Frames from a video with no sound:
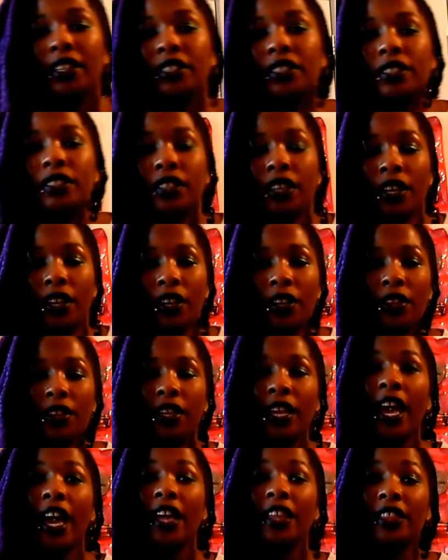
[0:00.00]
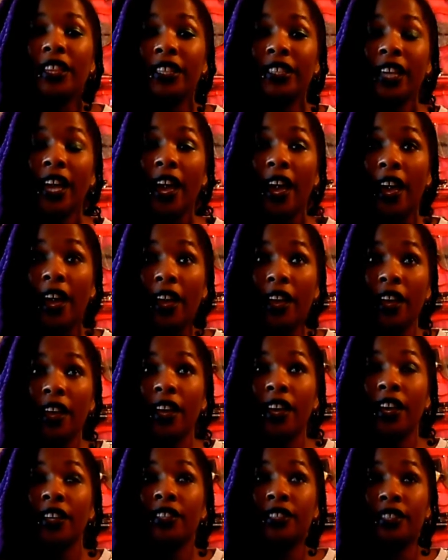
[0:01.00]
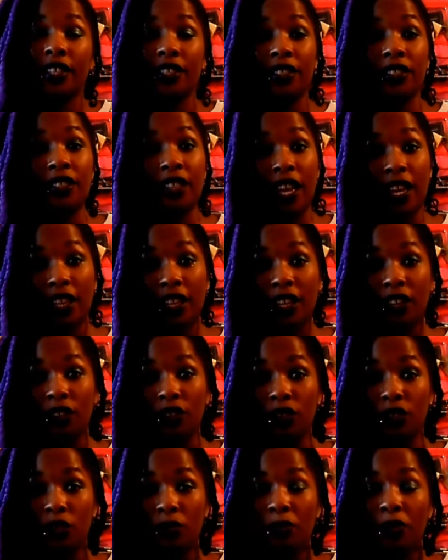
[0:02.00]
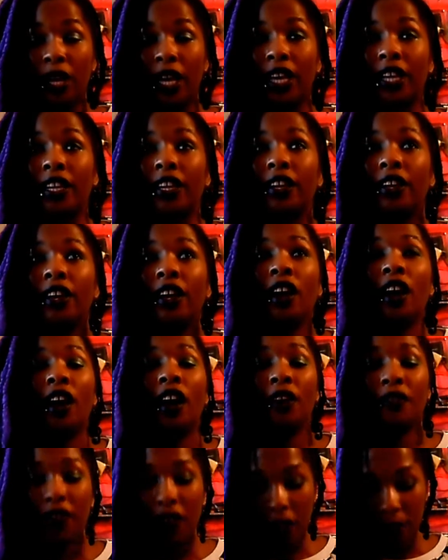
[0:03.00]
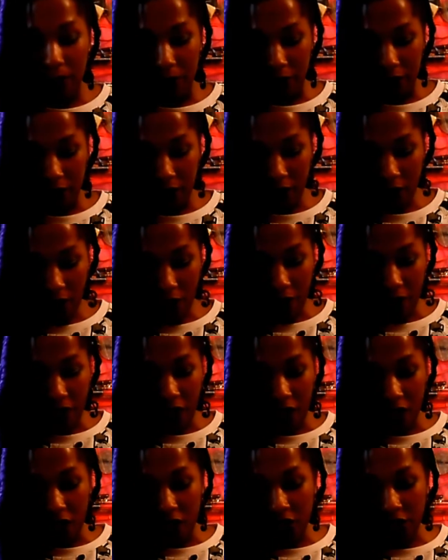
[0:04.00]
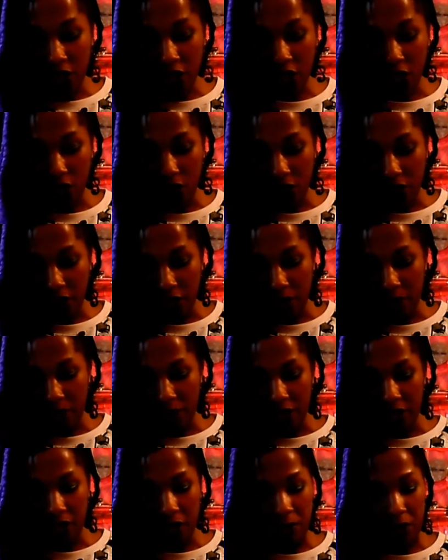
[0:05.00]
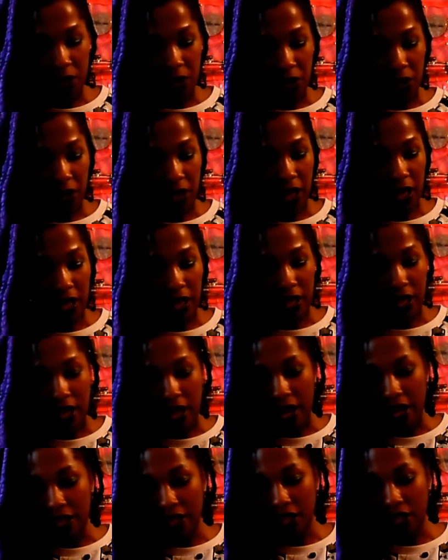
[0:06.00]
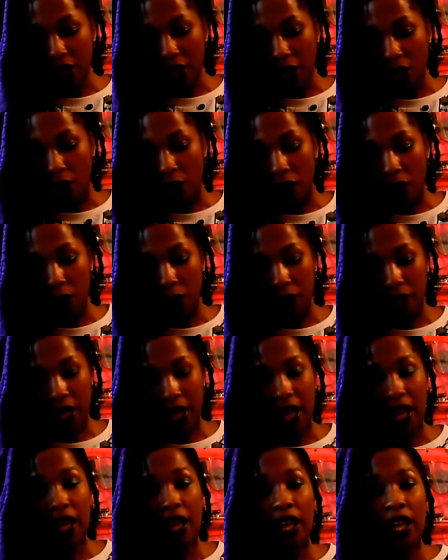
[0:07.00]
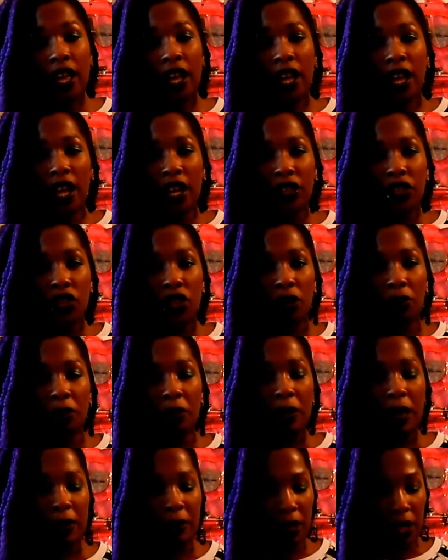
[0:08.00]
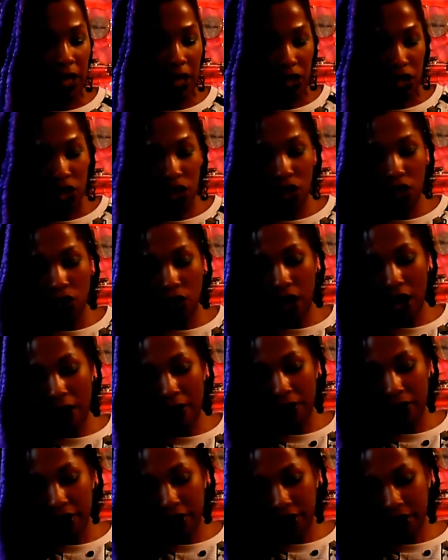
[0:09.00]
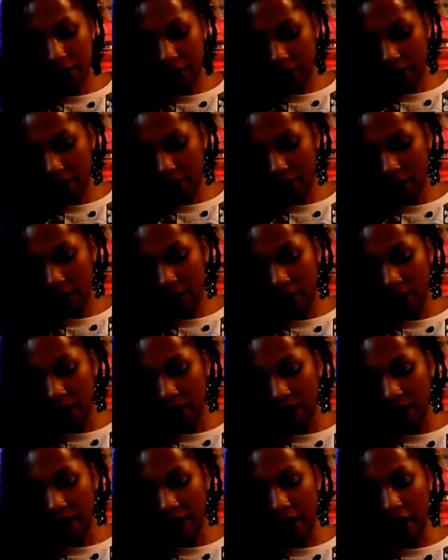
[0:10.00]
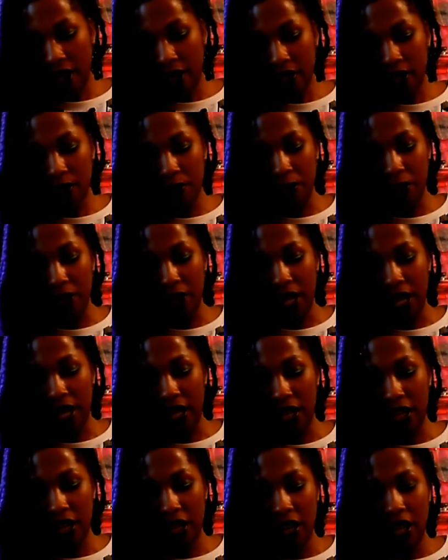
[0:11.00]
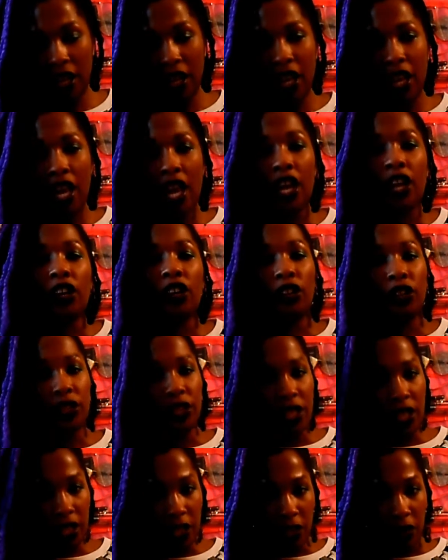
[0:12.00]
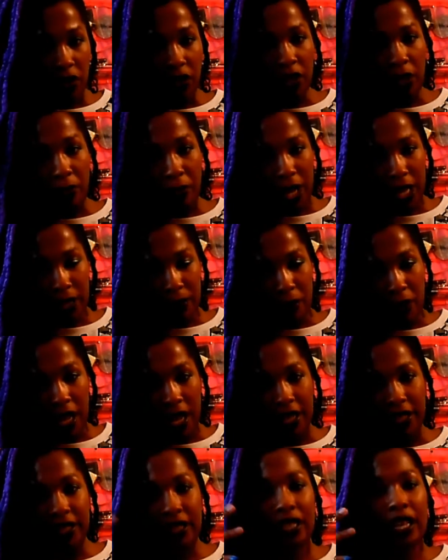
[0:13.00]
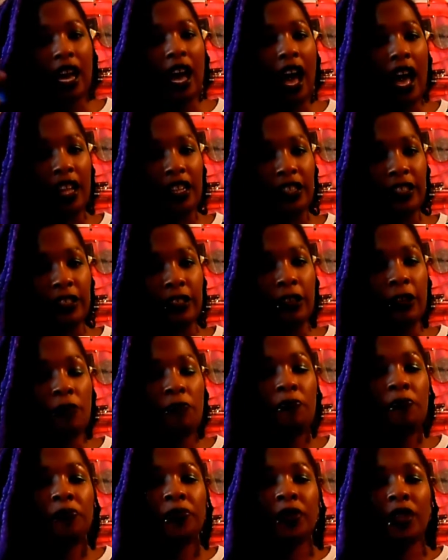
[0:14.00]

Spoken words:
And yeah, this hair didn't take that long to put in. I think because I do crochet braids so much, I'm actually getting quite quick at it. It took me maybe 2 hours, if that, to put it in, including doing the base plaits and